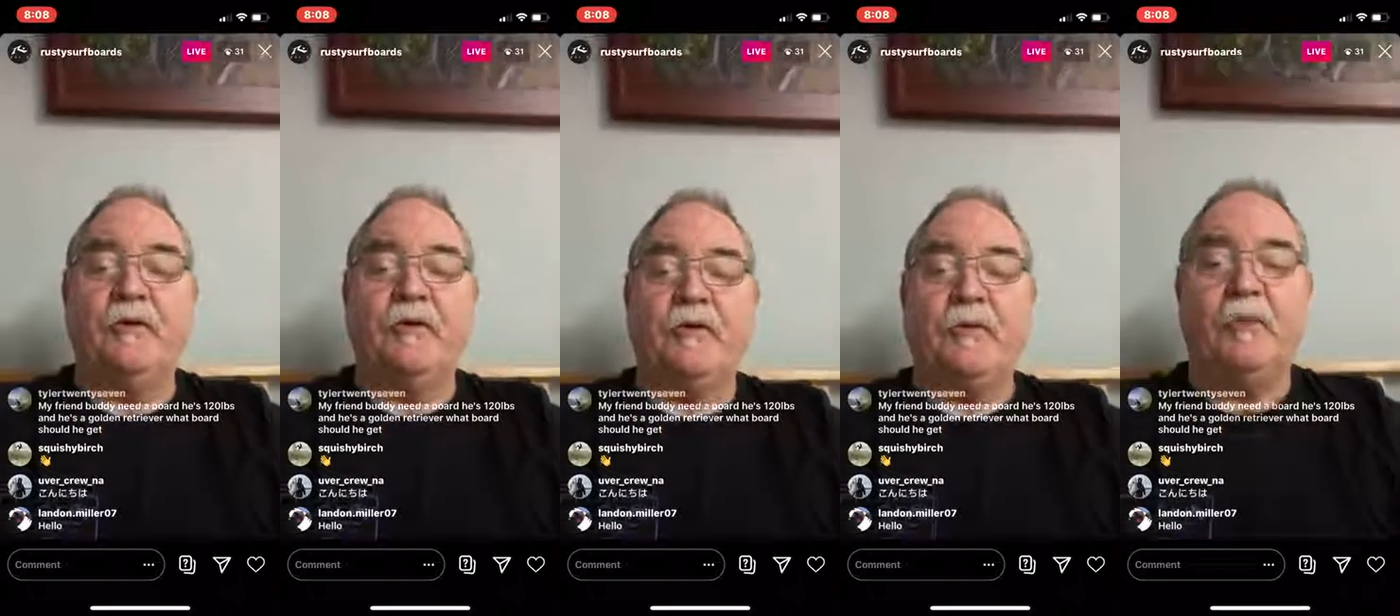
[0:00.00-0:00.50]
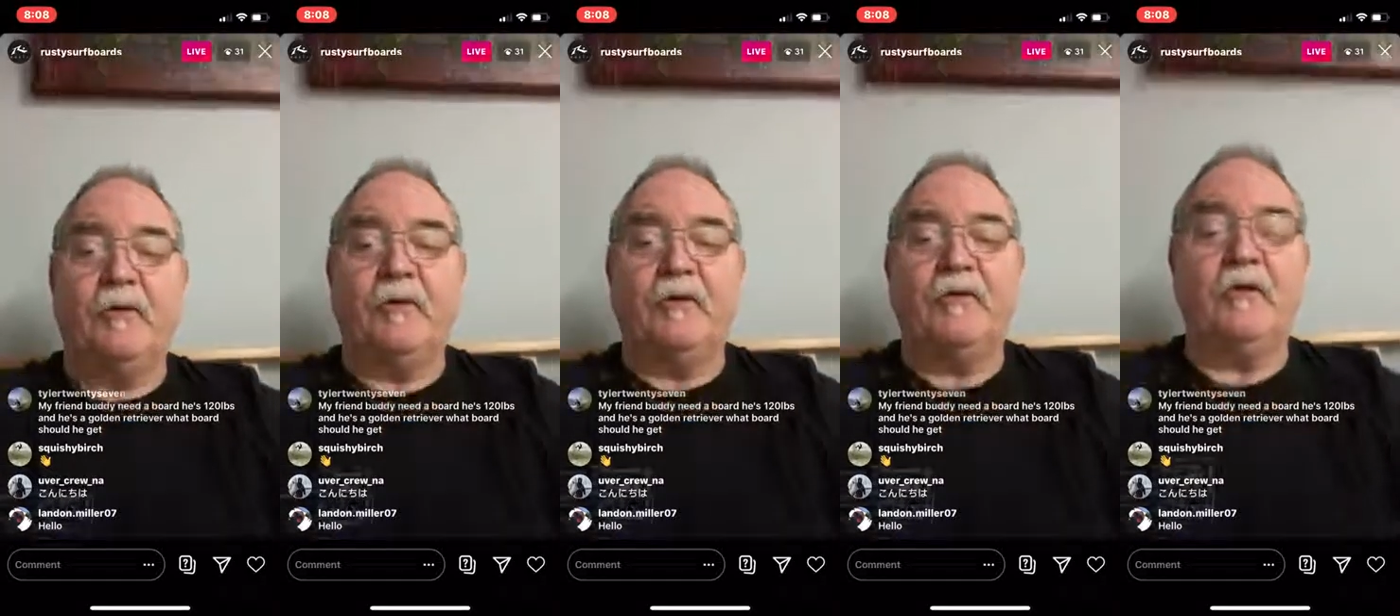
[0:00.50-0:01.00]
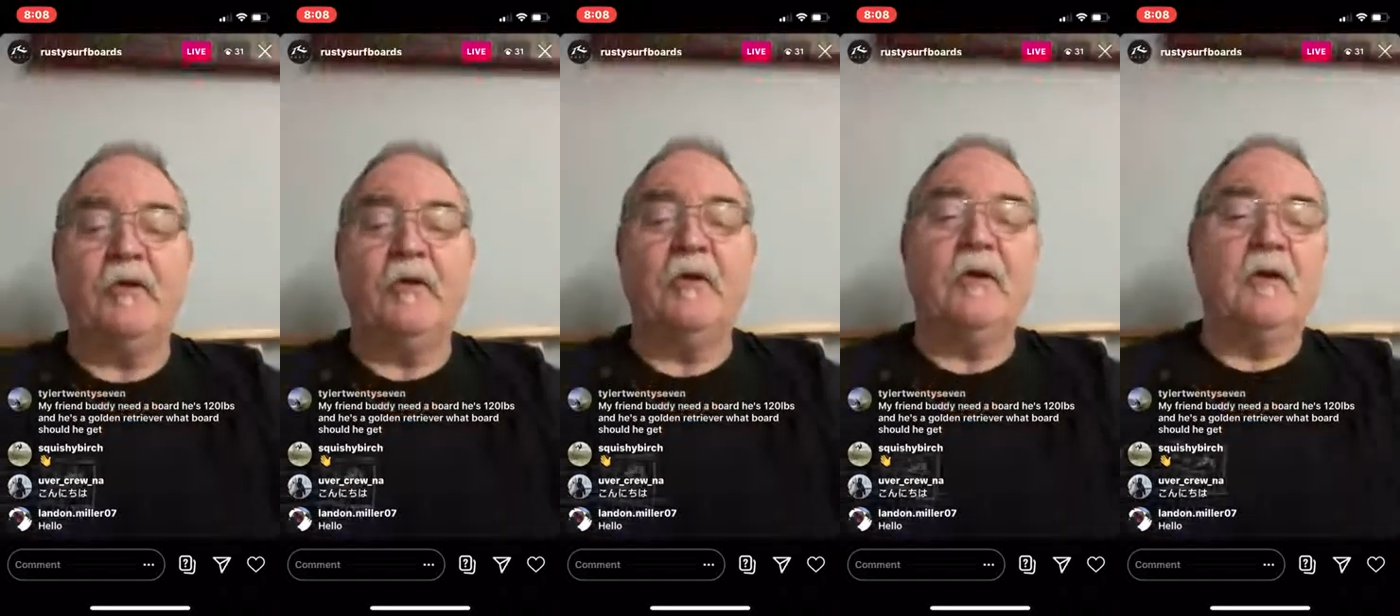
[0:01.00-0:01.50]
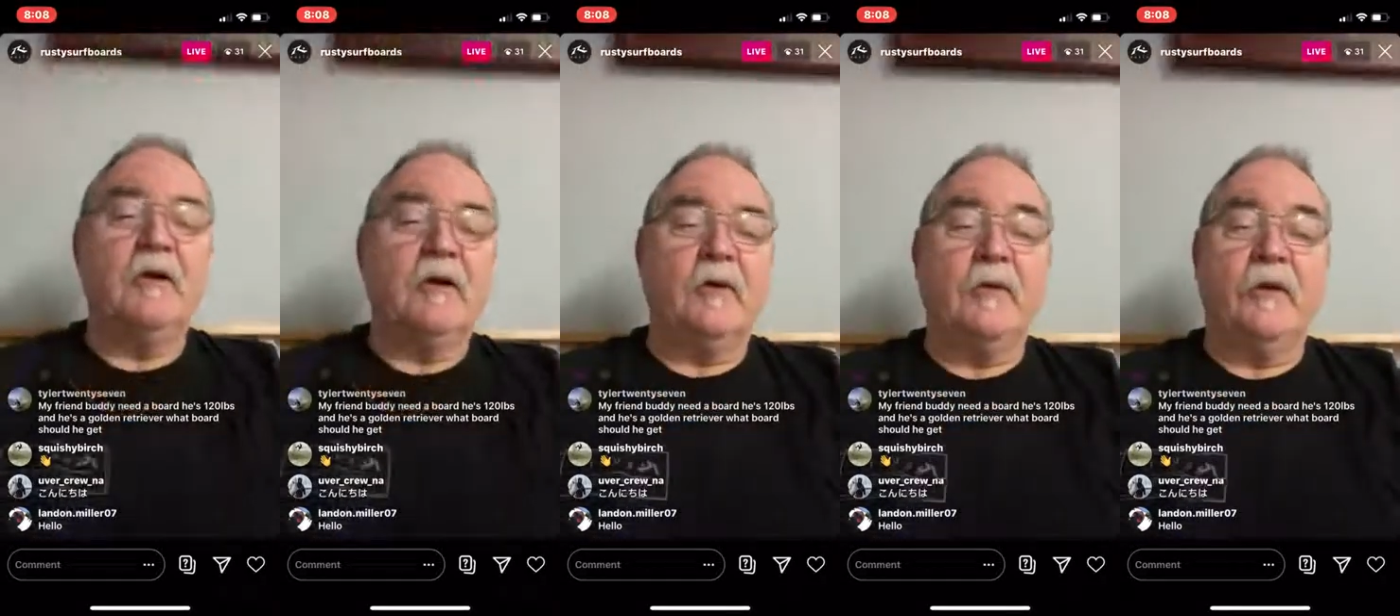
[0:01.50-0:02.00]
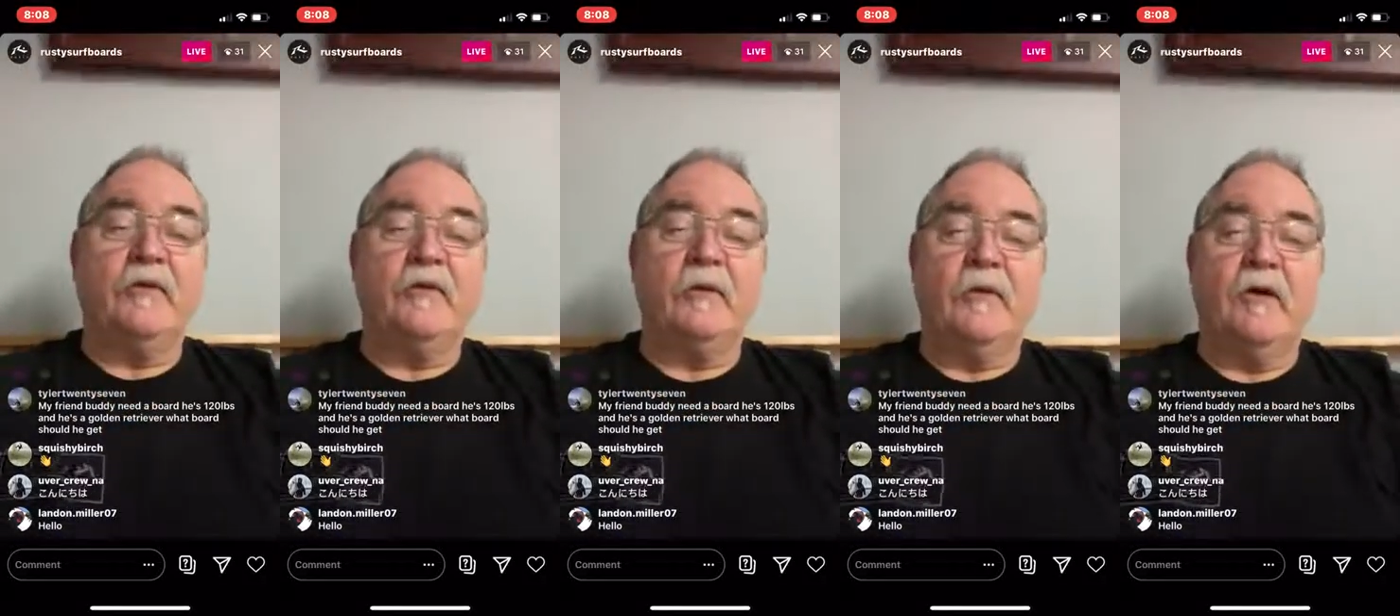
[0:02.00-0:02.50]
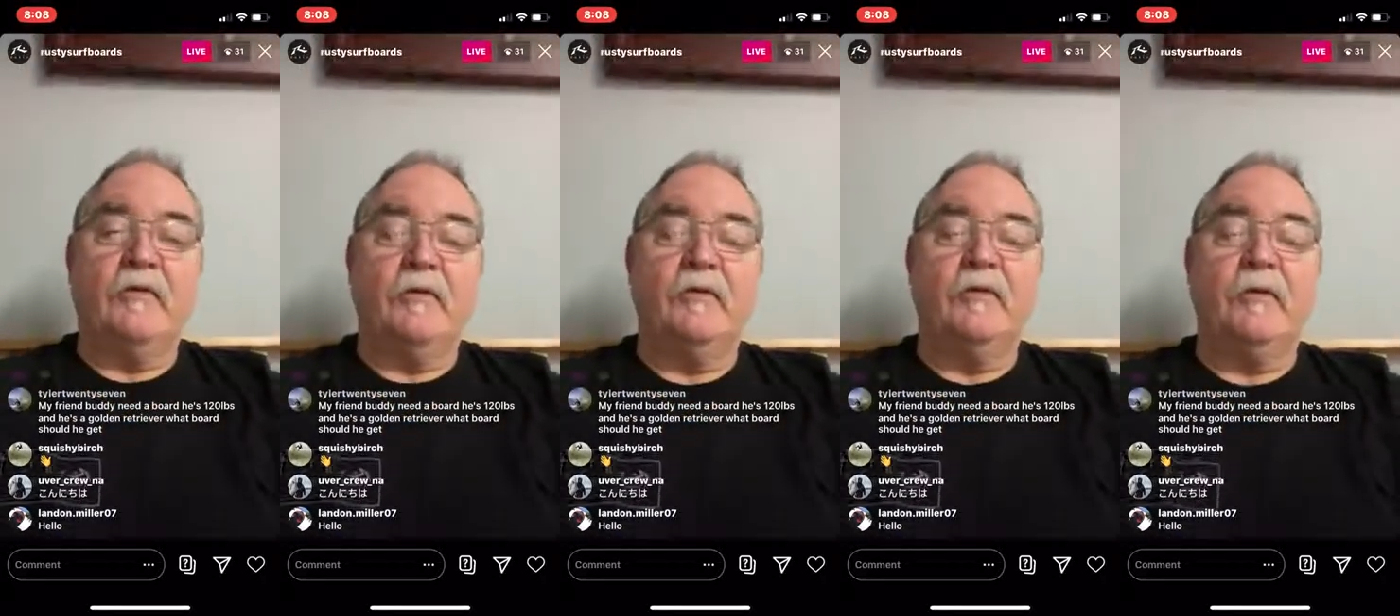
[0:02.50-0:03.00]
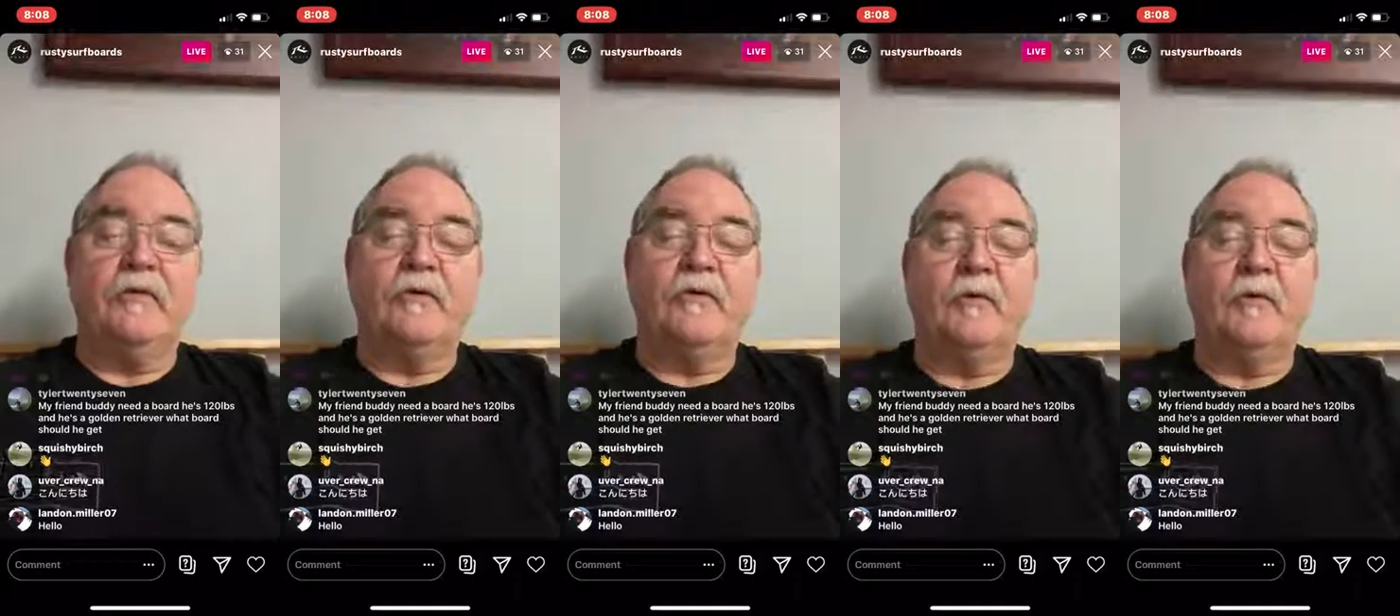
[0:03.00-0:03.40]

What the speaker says: I know Patagonia uses it. I know a few other people use it.